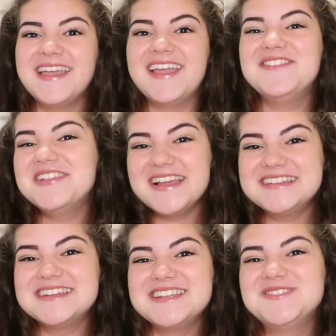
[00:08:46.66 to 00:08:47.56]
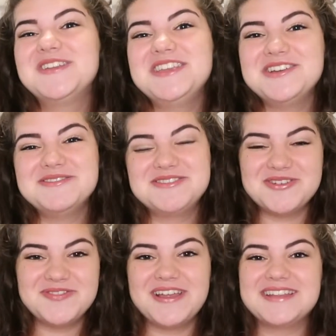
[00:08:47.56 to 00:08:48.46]
If you liked today's video,
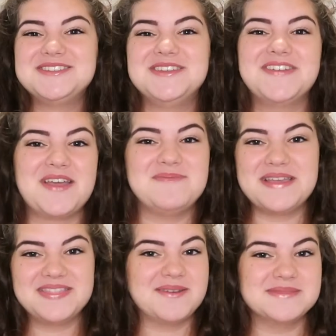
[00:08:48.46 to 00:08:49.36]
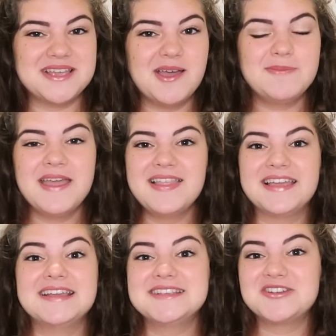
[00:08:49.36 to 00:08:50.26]
don't forget to give it a big thumbs up.
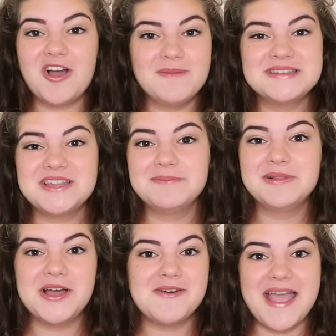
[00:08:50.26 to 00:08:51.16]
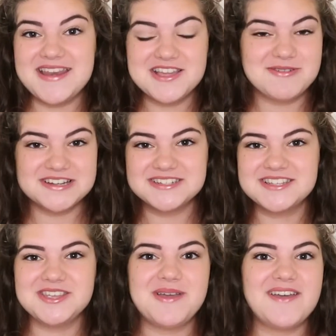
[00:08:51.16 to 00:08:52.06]
Like I said, comment down below any questions
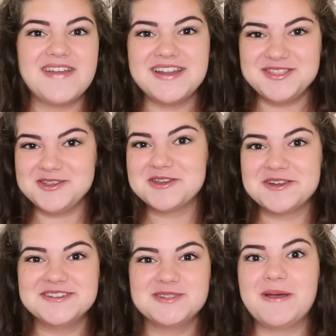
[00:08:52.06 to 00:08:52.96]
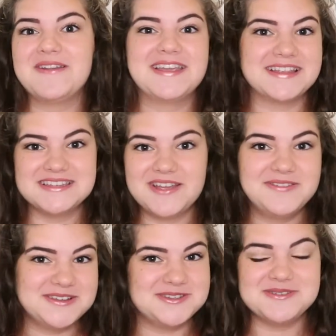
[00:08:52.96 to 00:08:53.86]
that you have, anything you're curious about, and I can
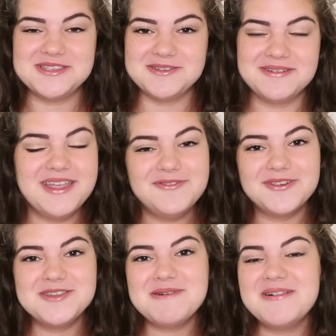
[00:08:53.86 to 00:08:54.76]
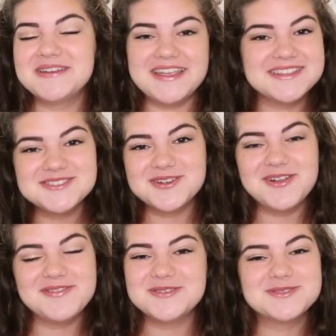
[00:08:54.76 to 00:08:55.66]
definitely do a Q&A for you all and answer
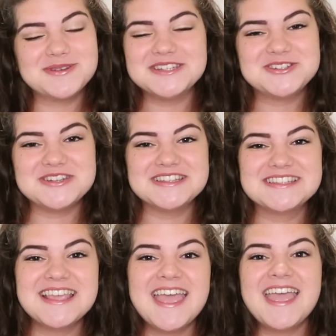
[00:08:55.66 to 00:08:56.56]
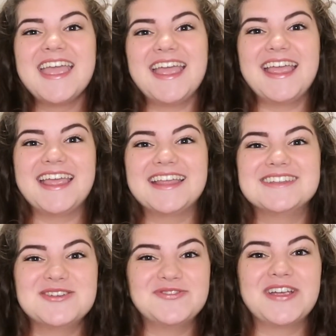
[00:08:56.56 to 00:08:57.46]
all of those questions.
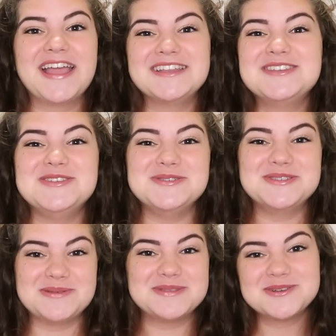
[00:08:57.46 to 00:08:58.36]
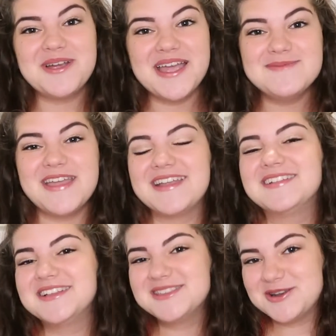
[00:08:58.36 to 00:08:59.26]
And don't forget to subscribe and
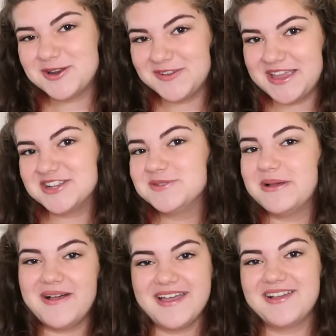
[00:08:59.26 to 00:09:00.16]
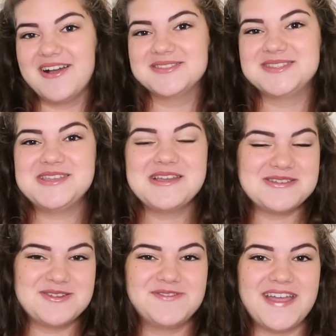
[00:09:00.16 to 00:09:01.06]
click the notification bell icon so that you get
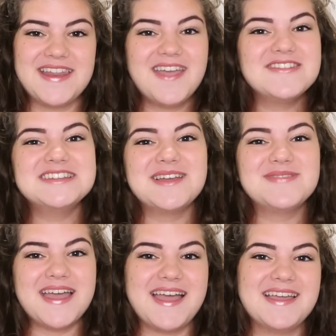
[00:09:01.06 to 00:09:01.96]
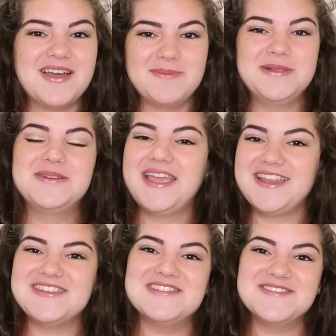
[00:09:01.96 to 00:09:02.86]
notified every time that I upload
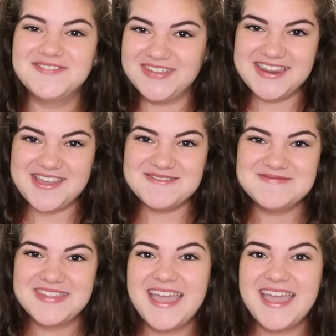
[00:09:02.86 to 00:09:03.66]
a new video.